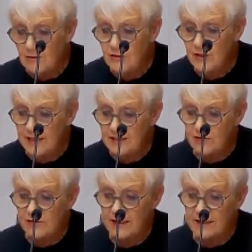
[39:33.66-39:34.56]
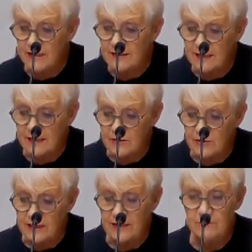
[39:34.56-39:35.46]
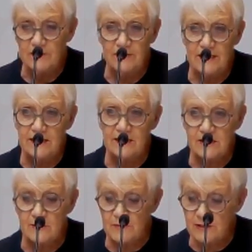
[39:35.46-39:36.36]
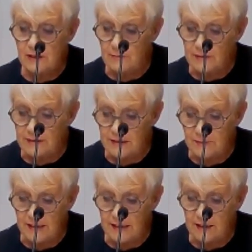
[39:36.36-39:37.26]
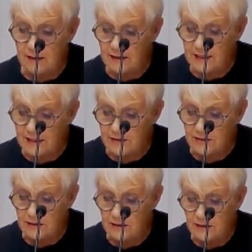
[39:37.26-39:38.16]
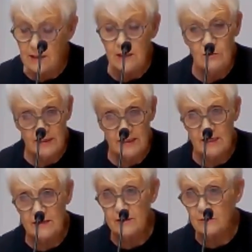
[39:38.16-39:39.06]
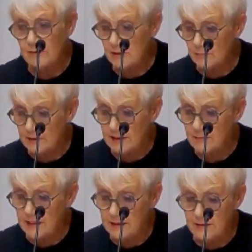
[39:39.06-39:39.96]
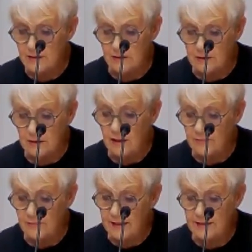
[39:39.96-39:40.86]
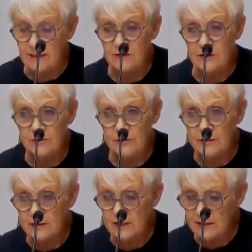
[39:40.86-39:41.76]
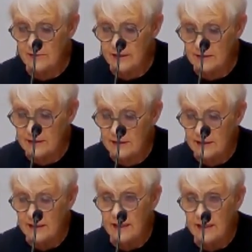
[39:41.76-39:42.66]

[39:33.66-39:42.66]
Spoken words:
On Jane's recommendation, I've been reading some sermons by Art Lester, who I gather was once minister of Kensington Unitarians.